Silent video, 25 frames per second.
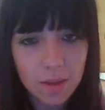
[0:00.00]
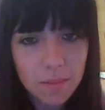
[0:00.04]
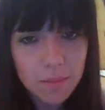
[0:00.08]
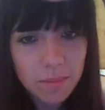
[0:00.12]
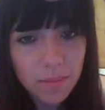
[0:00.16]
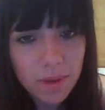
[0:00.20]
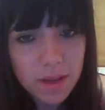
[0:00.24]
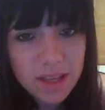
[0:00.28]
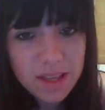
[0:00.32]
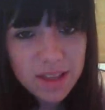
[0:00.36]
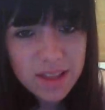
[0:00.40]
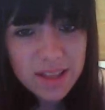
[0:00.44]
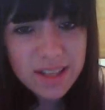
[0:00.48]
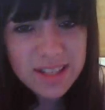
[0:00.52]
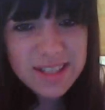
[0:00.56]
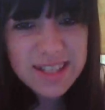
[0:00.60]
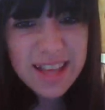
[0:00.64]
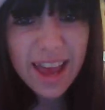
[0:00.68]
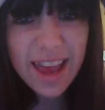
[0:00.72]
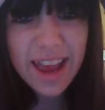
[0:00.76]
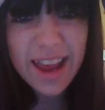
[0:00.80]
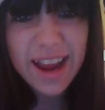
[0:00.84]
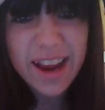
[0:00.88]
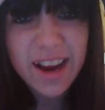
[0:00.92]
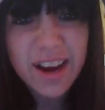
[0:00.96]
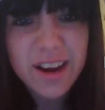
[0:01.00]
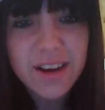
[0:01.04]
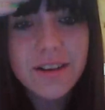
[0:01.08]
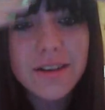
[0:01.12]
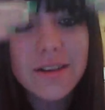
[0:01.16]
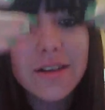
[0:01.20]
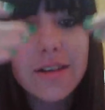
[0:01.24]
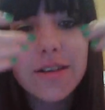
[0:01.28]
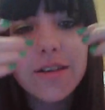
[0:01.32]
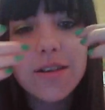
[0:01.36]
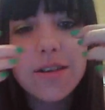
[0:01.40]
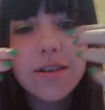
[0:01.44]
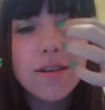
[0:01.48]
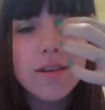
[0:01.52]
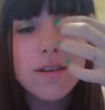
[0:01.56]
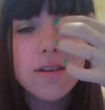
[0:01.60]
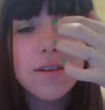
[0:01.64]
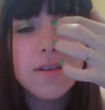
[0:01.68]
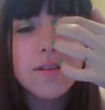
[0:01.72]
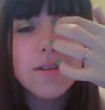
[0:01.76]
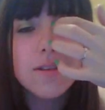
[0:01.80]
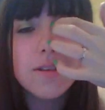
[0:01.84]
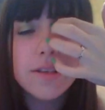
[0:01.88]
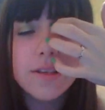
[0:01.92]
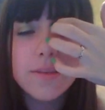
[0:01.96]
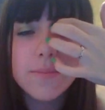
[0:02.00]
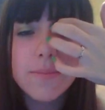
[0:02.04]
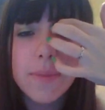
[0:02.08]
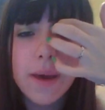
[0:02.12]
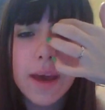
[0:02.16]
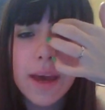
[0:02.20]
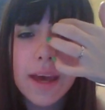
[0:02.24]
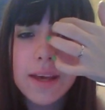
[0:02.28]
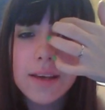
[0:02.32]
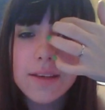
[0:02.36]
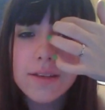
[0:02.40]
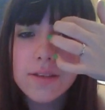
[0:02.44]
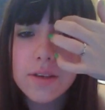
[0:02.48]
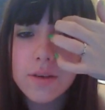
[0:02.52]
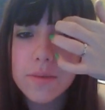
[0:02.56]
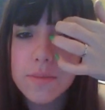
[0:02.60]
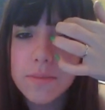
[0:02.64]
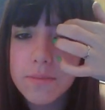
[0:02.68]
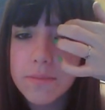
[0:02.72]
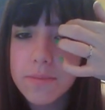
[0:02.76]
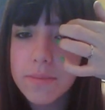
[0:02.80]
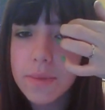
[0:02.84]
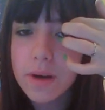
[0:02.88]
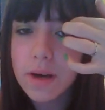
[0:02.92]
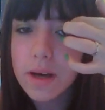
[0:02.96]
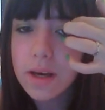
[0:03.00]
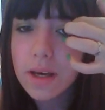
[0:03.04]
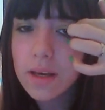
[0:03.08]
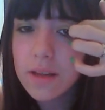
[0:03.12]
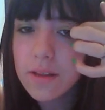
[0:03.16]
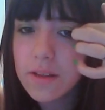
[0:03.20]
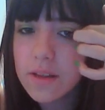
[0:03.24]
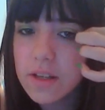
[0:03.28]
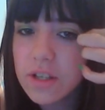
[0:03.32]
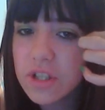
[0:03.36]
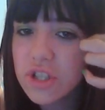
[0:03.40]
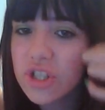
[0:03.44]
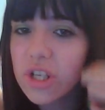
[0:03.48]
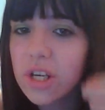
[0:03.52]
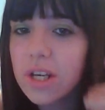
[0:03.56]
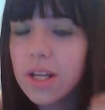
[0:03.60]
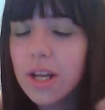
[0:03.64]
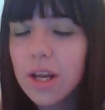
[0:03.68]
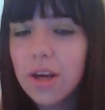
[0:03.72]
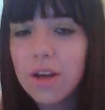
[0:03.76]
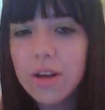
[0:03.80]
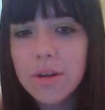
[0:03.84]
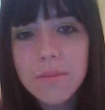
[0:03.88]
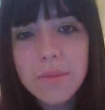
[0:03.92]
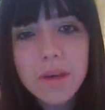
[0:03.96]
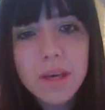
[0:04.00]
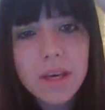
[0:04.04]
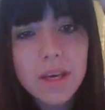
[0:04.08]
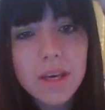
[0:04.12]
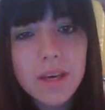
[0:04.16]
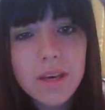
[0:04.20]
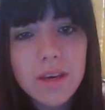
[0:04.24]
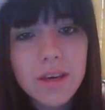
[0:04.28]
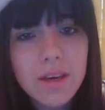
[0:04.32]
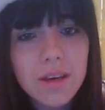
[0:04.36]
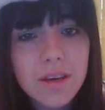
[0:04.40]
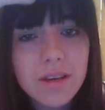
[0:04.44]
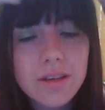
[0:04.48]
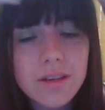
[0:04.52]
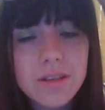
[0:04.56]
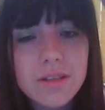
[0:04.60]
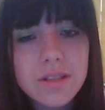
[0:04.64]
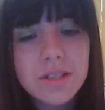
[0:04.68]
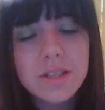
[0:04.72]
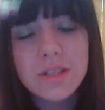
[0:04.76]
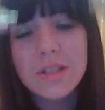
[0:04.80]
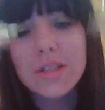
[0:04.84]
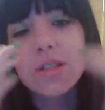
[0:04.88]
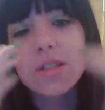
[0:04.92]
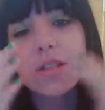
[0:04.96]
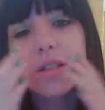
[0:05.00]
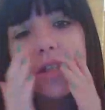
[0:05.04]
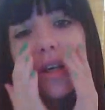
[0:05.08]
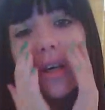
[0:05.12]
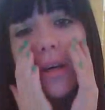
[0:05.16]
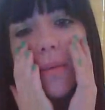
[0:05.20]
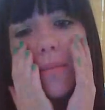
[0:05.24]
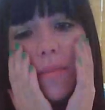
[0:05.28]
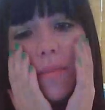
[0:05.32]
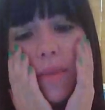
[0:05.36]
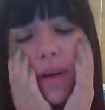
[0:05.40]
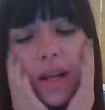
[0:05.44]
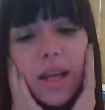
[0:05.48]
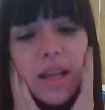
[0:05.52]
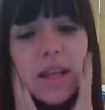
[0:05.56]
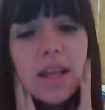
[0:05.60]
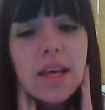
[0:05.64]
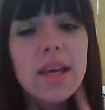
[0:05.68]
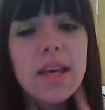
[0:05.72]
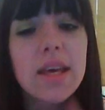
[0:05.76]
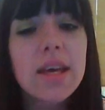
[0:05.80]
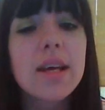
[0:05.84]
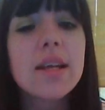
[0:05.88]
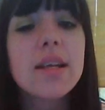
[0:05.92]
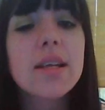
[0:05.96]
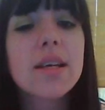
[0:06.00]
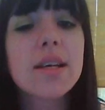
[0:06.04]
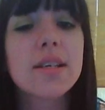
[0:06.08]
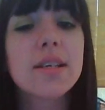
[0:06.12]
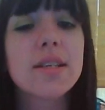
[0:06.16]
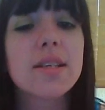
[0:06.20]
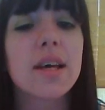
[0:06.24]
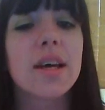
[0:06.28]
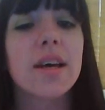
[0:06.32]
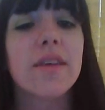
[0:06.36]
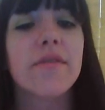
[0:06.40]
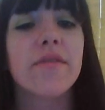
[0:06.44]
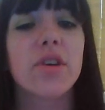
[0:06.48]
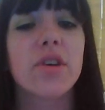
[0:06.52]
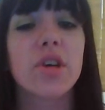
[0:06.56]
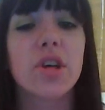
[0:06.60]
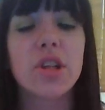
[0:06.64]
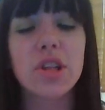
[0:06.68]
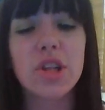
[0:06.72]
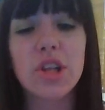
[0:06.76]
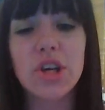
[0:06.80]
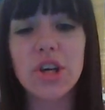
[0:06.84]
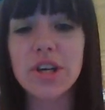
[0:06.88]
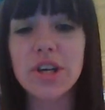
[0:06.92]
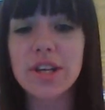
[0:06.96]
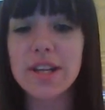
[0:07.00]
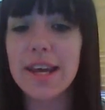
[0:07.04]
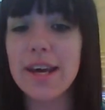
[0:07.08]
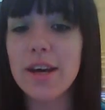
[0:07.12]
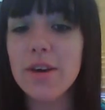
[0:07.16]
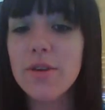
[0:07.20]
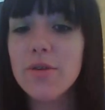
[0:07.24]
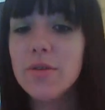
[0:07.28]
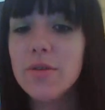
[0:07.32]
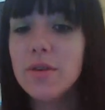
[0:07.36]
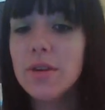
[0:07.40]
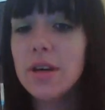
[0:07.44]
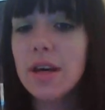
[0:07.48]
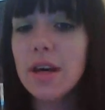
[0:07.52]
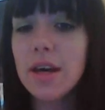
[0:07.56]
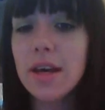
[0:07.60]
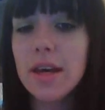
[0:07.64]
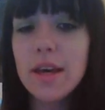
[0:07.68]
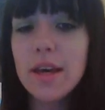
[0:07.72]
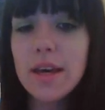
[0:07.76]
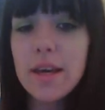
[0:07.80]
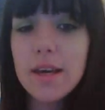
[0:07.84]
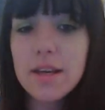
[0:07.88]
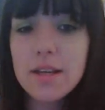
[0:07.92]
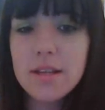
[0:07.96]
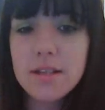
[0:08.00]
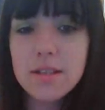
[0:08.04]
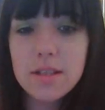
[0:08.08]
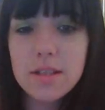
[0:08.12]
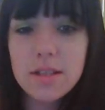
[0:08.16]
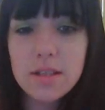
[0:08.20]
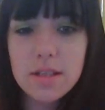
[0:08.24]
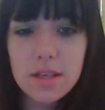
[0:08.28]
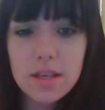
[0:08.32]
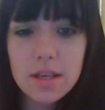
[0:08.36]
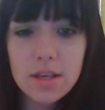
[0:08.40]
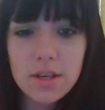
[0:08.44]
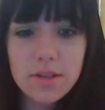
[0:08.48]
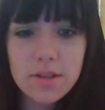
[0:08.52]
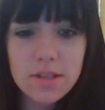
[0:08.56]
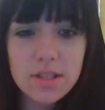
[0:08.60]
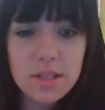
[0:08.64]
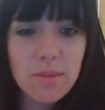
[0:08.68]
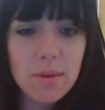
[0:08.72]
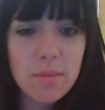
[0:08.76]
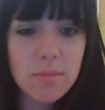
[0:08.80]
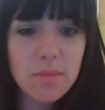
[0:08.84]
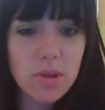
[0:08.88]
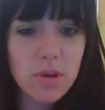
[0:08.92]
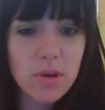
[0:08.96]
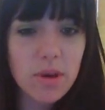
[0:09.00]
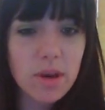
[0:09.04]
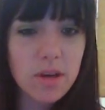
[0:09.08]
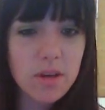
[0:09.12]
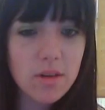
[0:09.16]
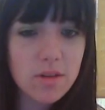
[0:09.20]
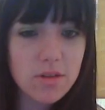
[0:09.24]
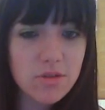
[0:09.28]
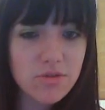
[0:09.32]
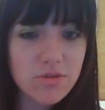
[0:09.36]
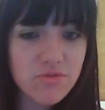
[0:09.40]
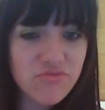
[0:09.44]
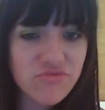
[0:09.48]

But this hair, these bangs are bugging the shit out of me. But I like it, because I have a good look now. And you see my blue hair.